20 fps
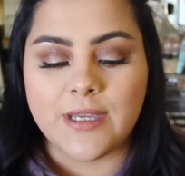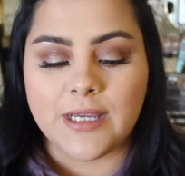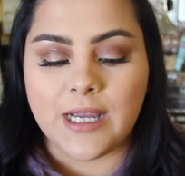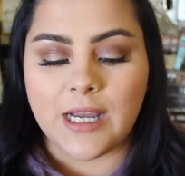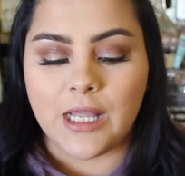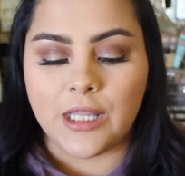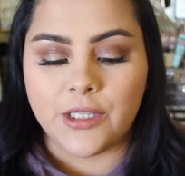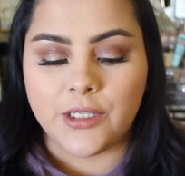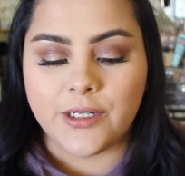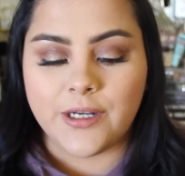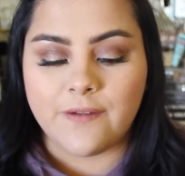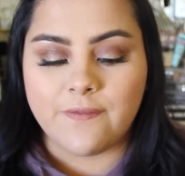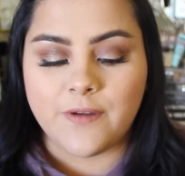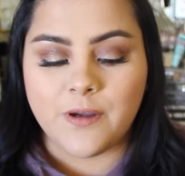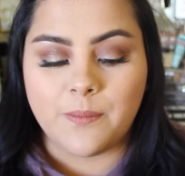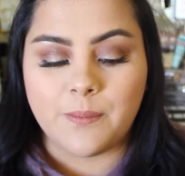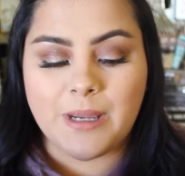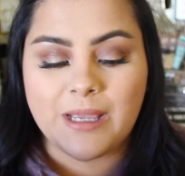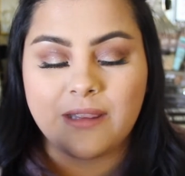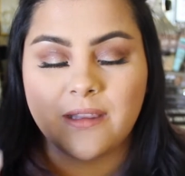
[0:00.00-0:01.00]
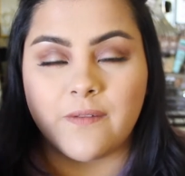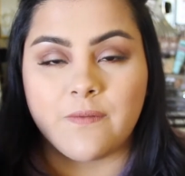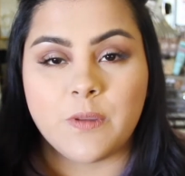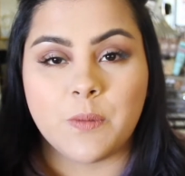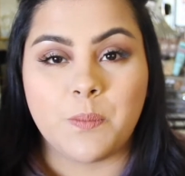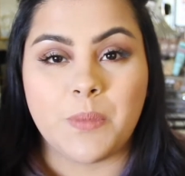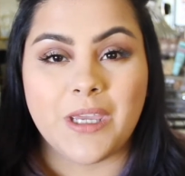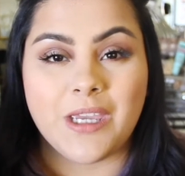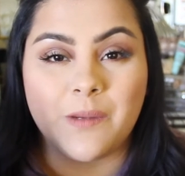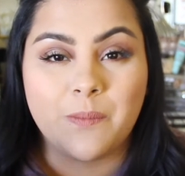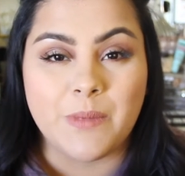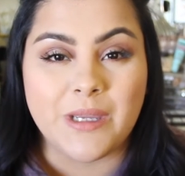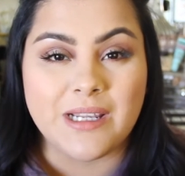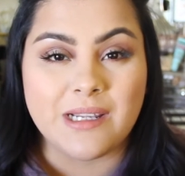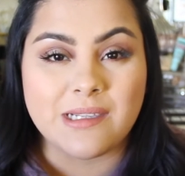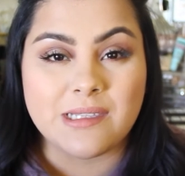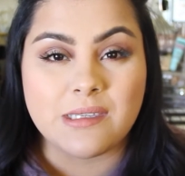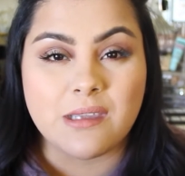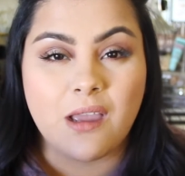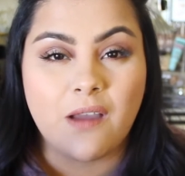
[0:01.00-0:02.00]
the color of them. I love the
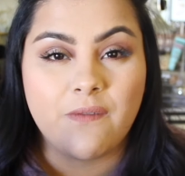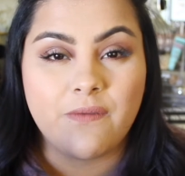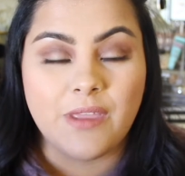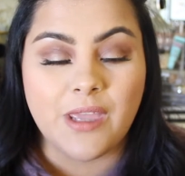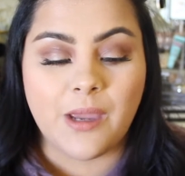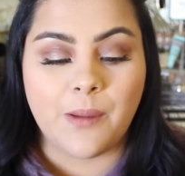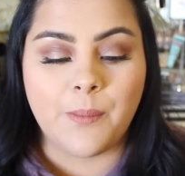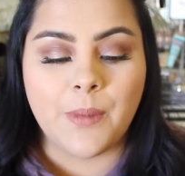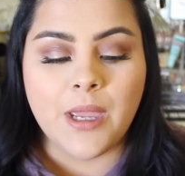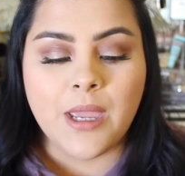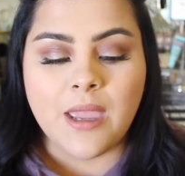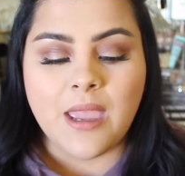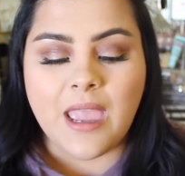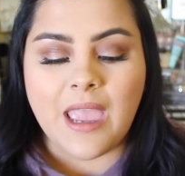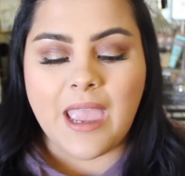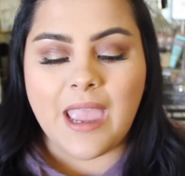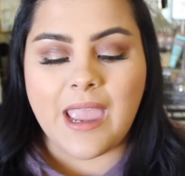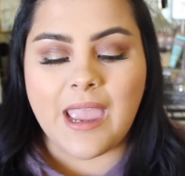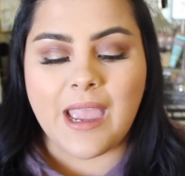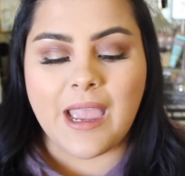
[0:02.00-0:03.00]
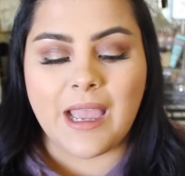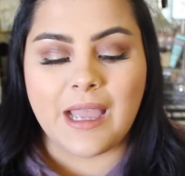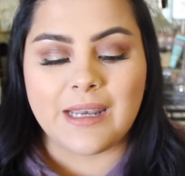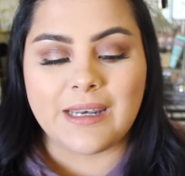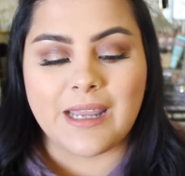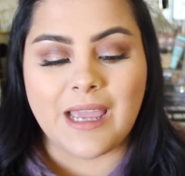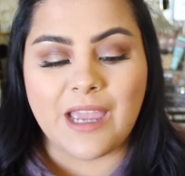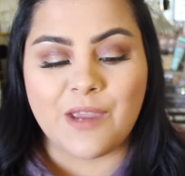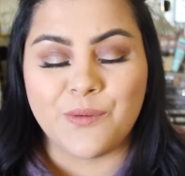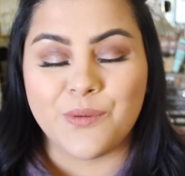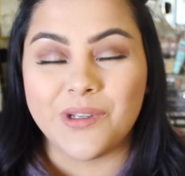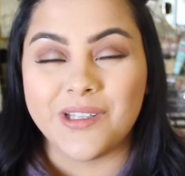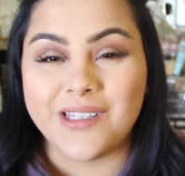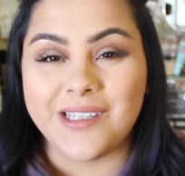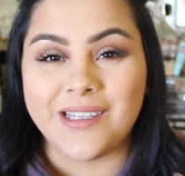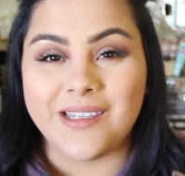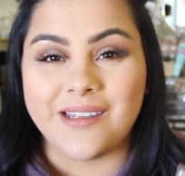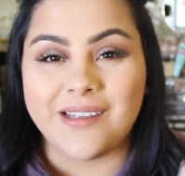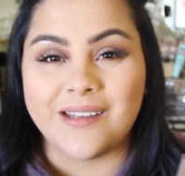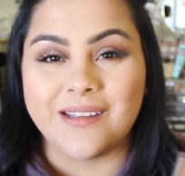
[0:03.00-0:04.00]
pigments of them, and I
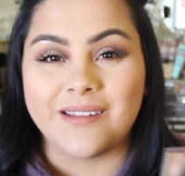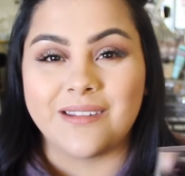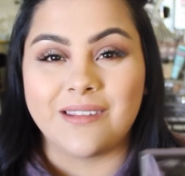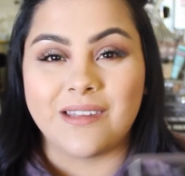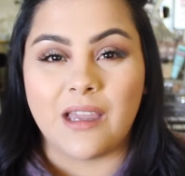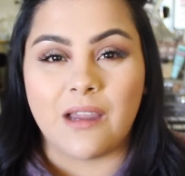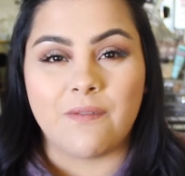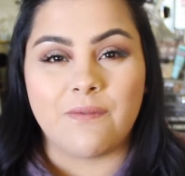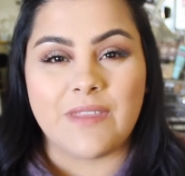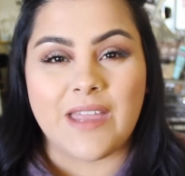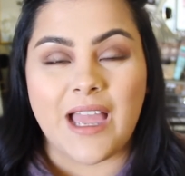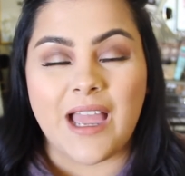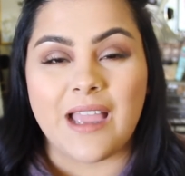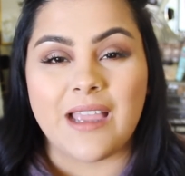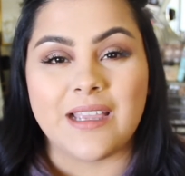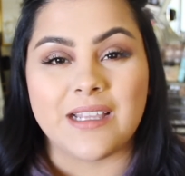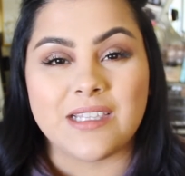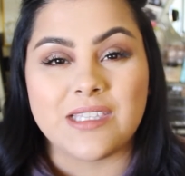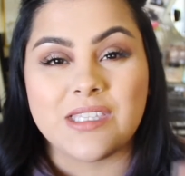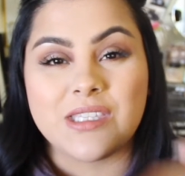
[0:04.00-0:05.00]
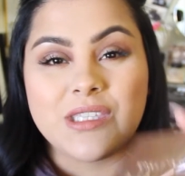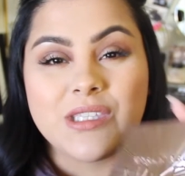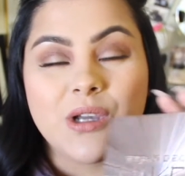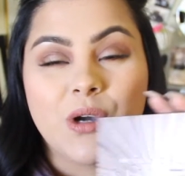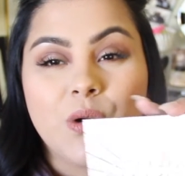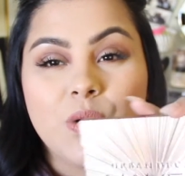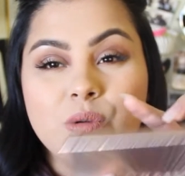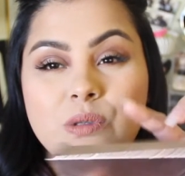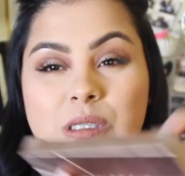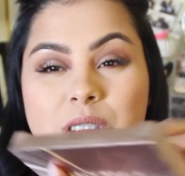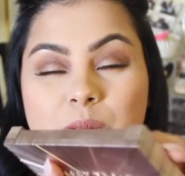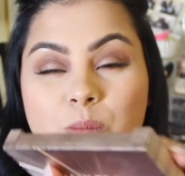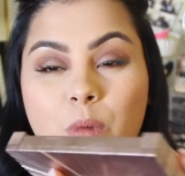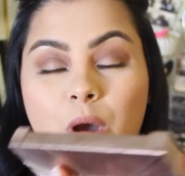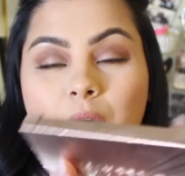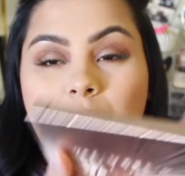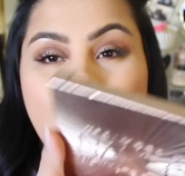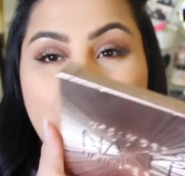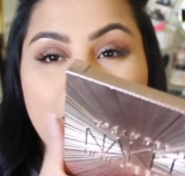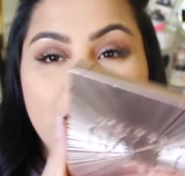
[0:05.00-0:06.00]
really love that it's so
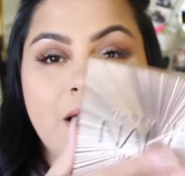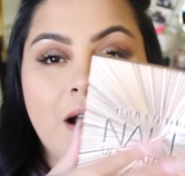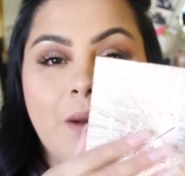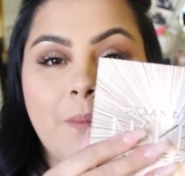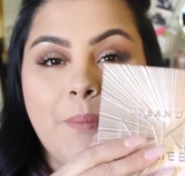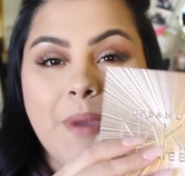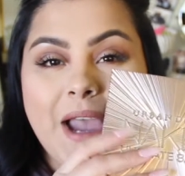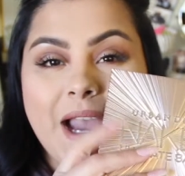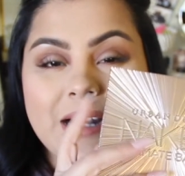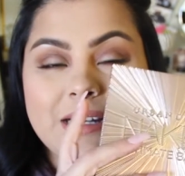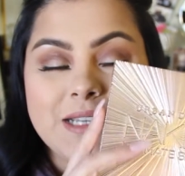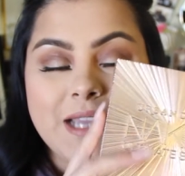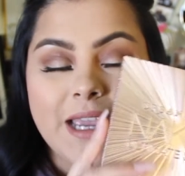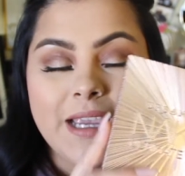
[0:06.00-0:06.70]
small and compact.